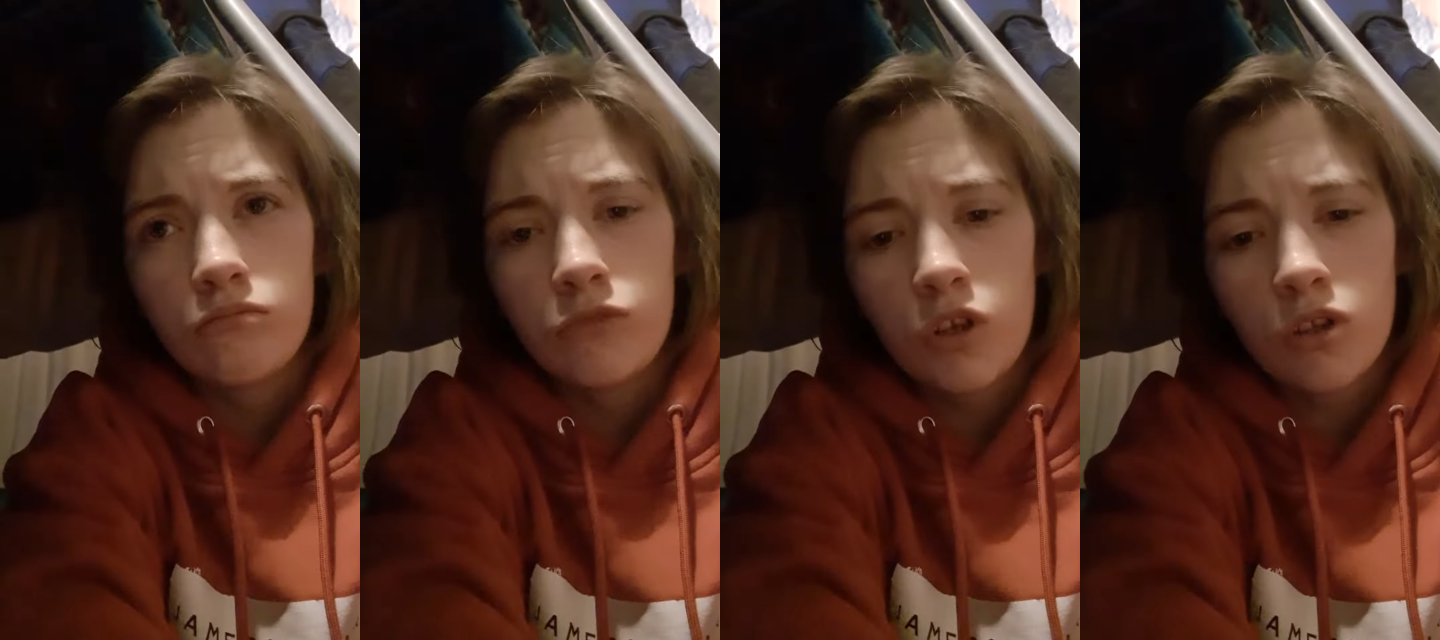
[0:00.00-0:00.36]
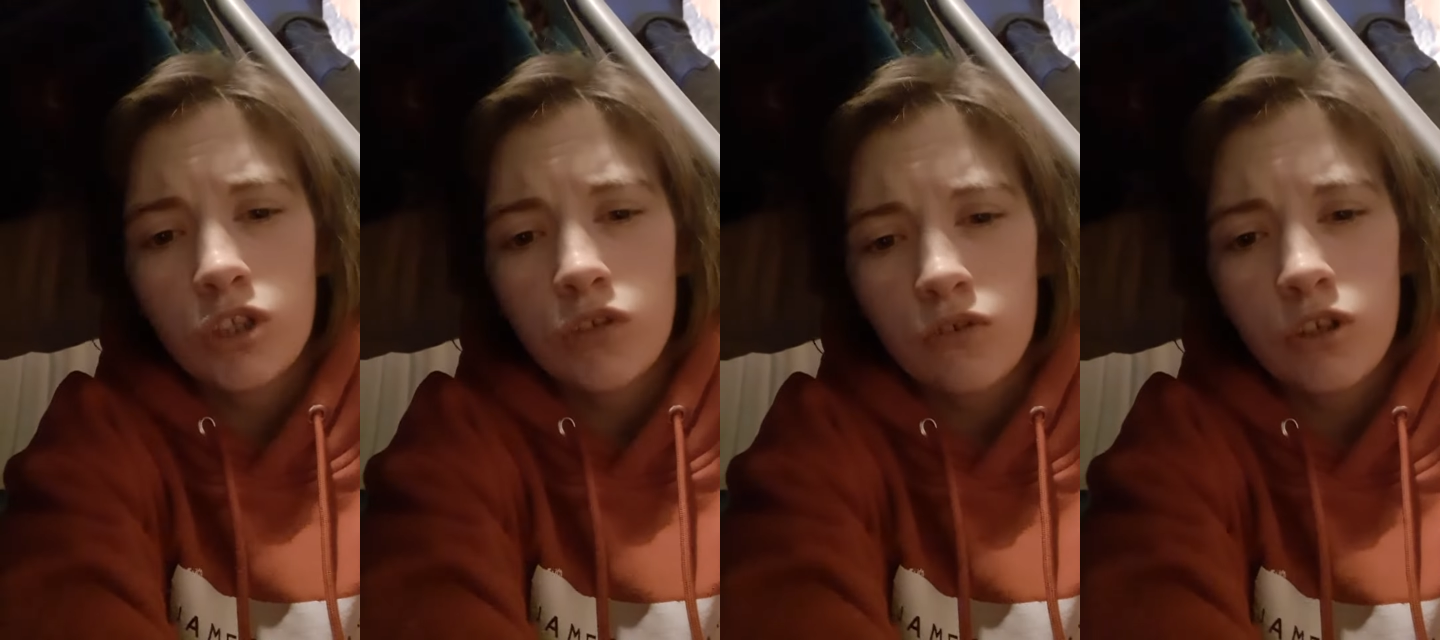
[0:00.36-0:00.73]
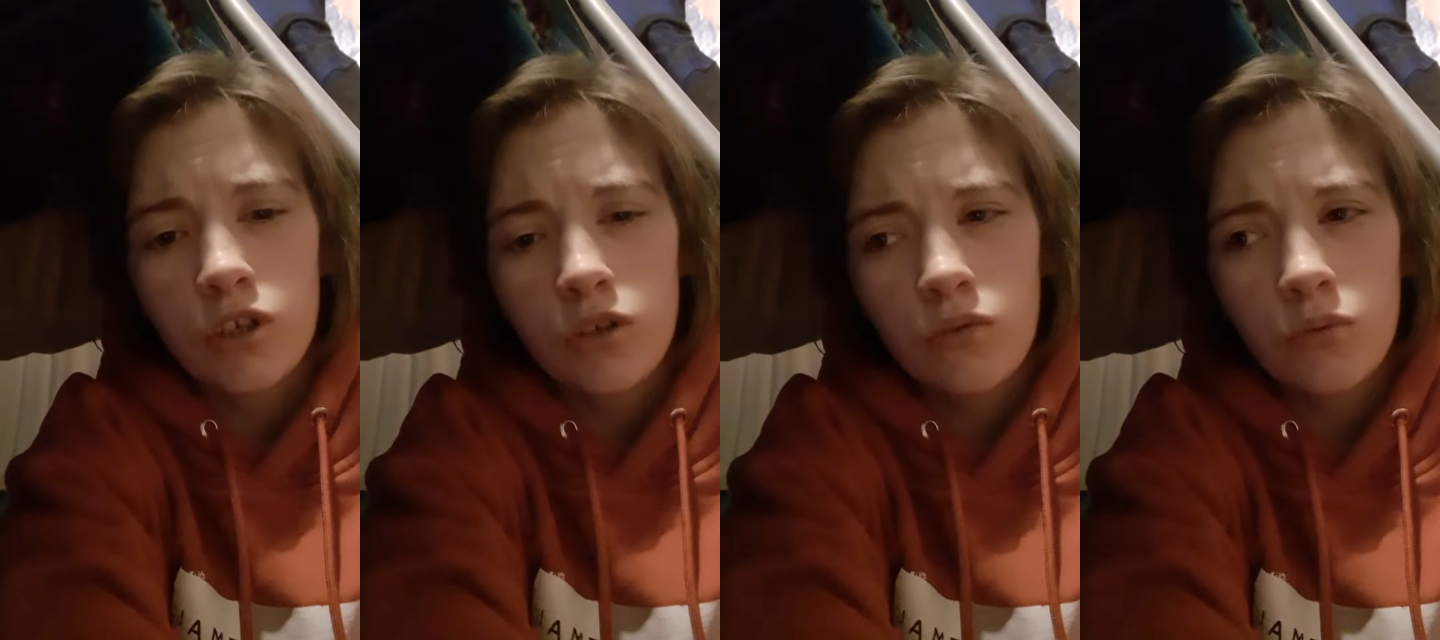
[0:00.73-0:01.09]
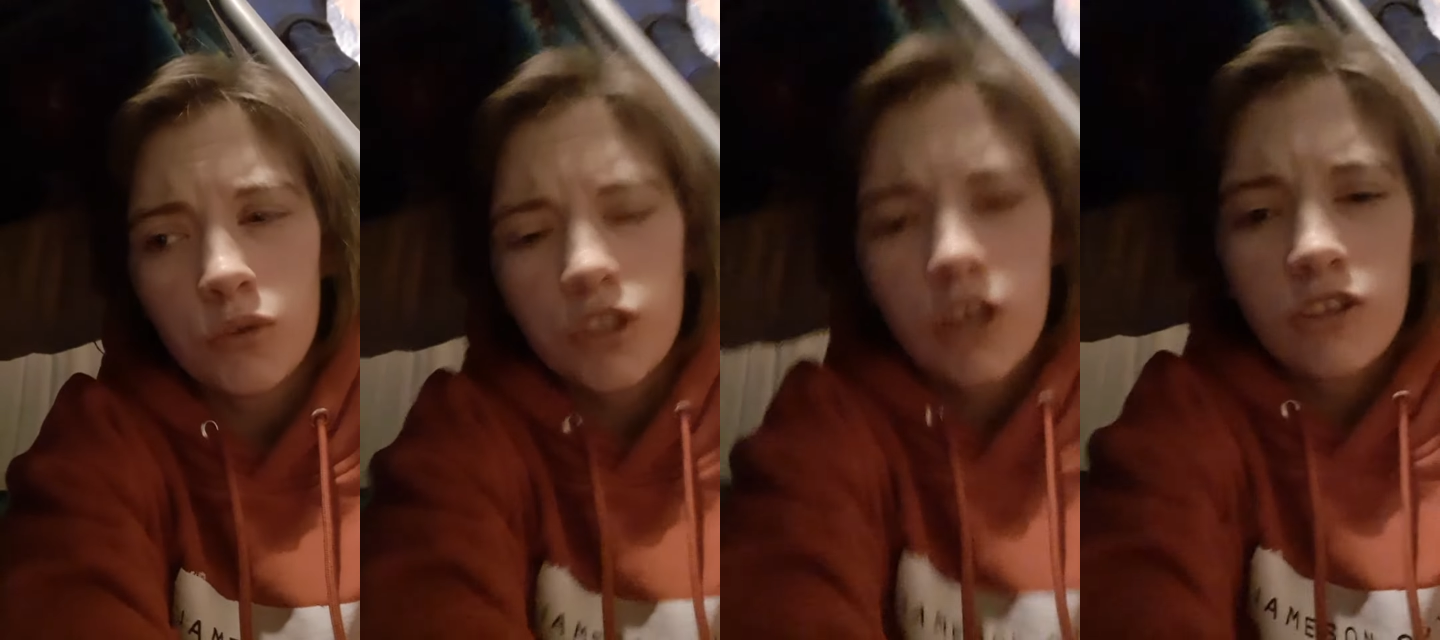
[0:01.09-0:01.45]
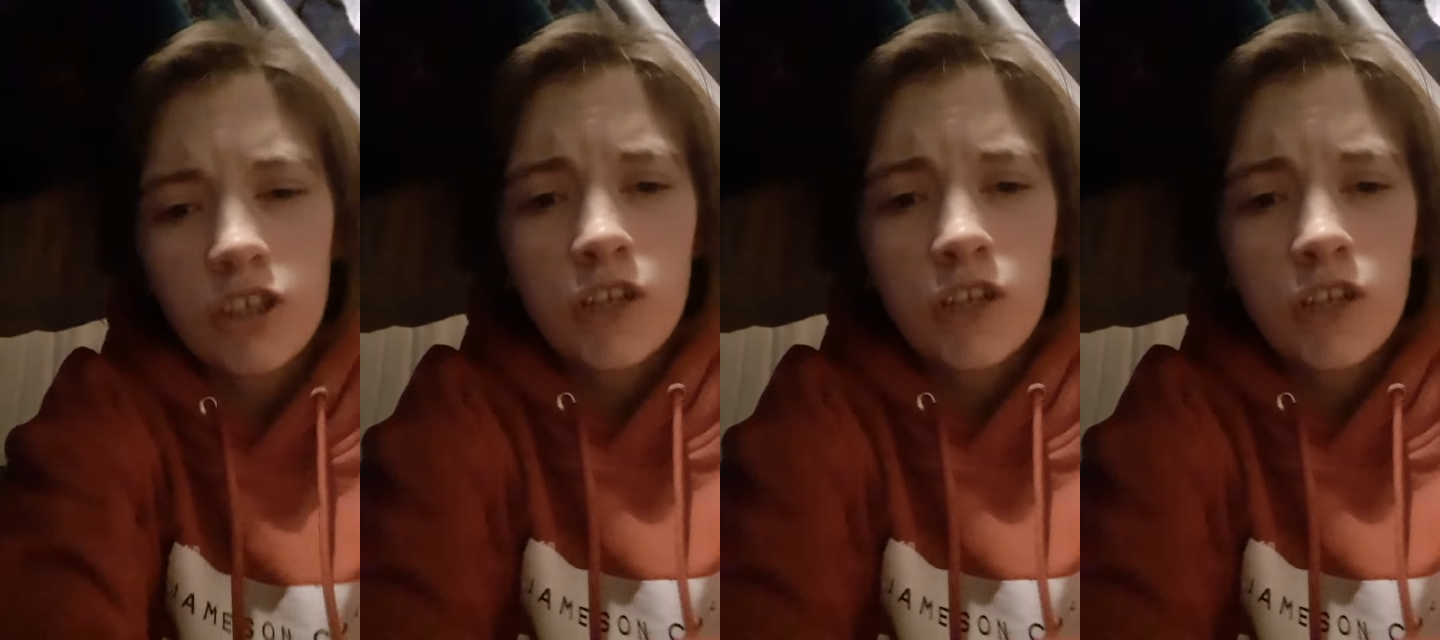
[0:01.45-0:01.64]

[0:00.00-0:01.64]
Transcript: Doctor Who, Sarah Jane